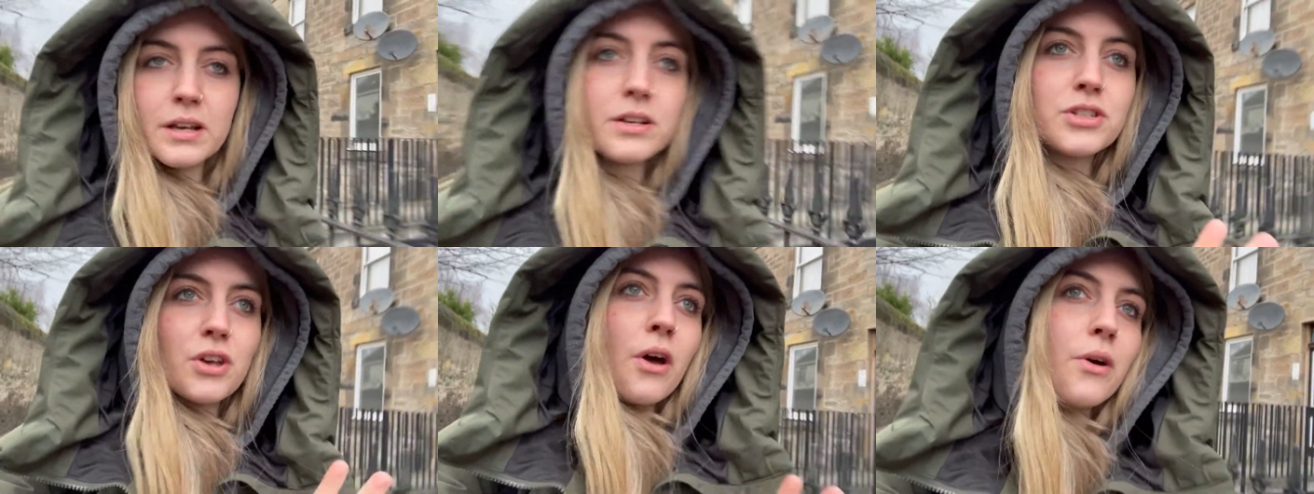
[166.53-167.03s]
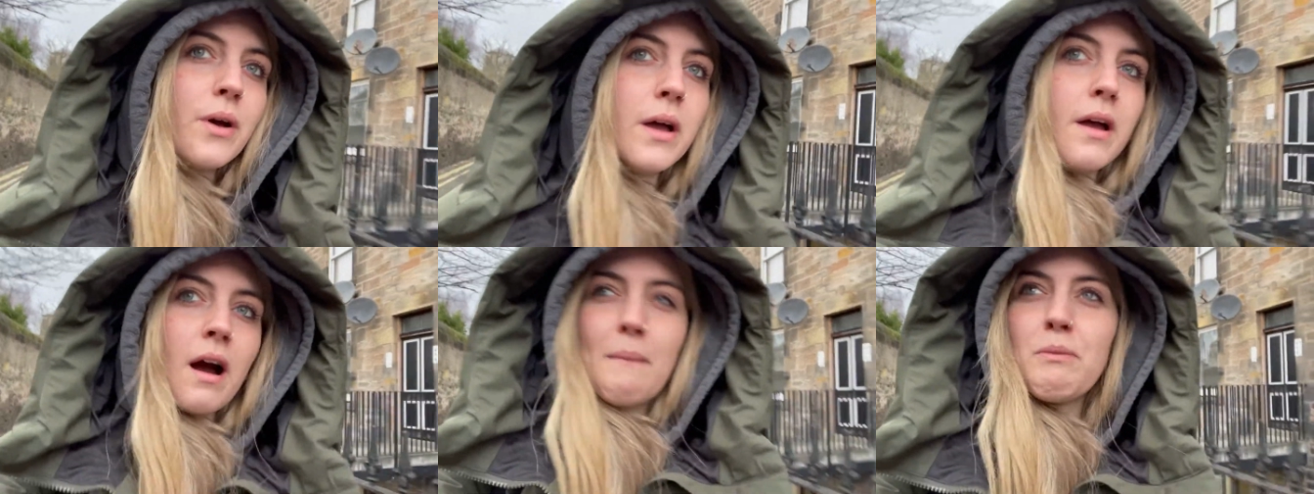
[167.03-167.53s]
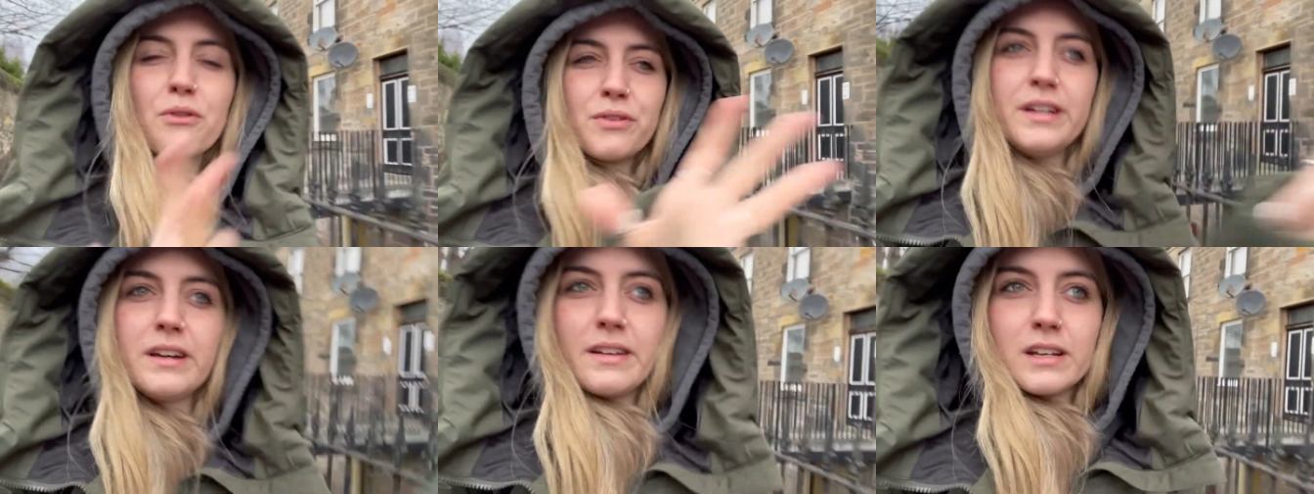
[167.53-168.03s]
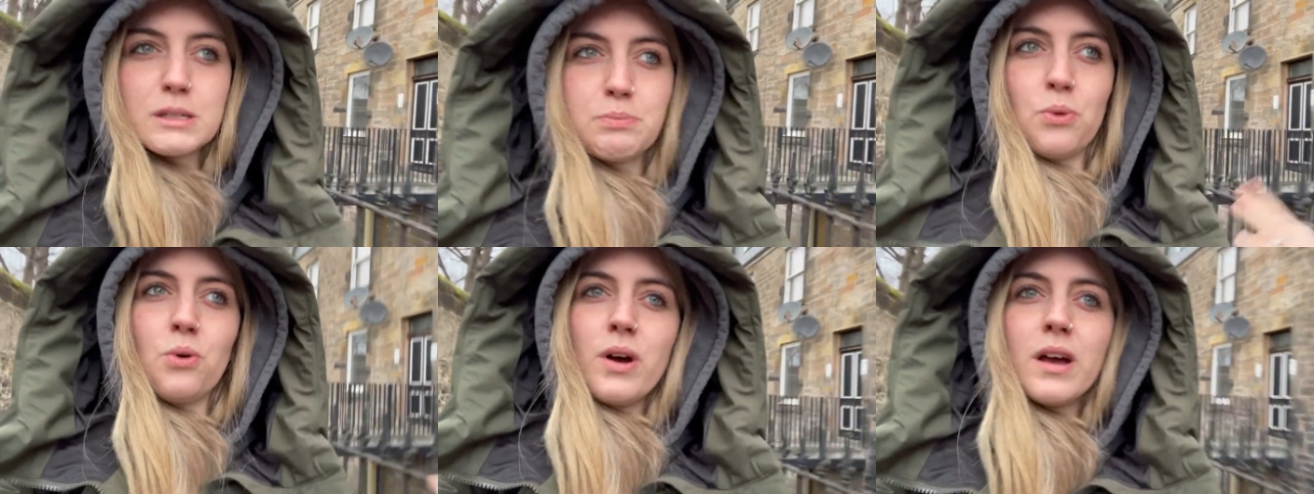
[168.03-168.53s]
So I'm not really gonna
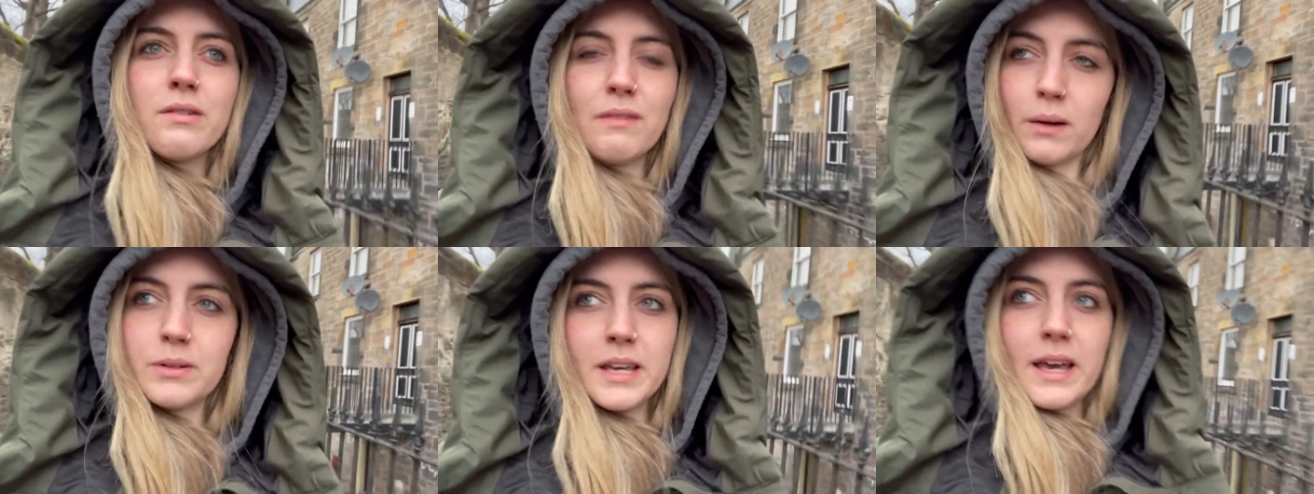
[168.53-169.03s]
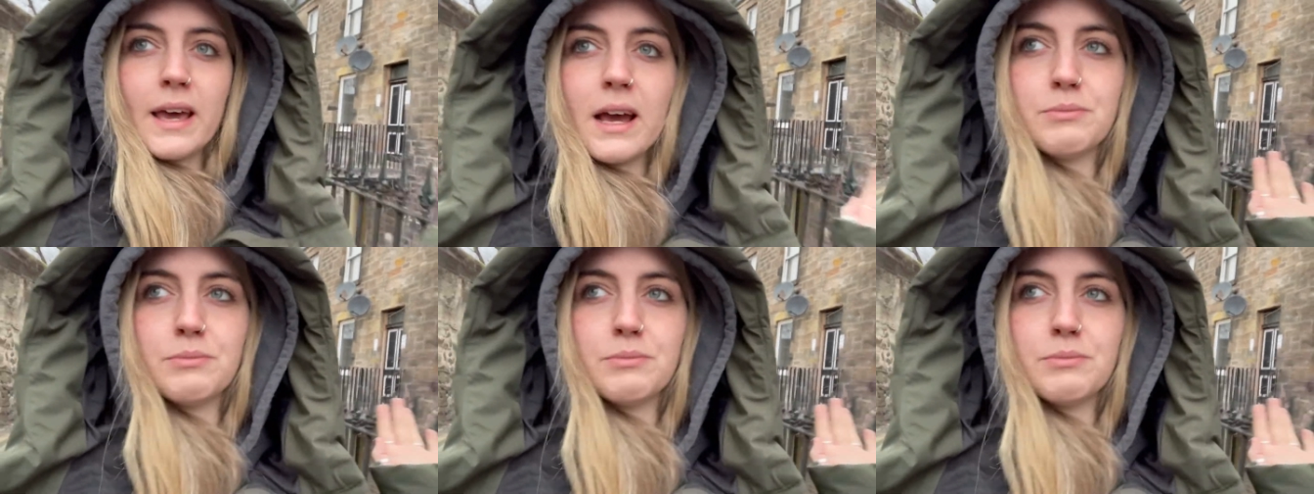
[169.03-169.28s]
explore around here.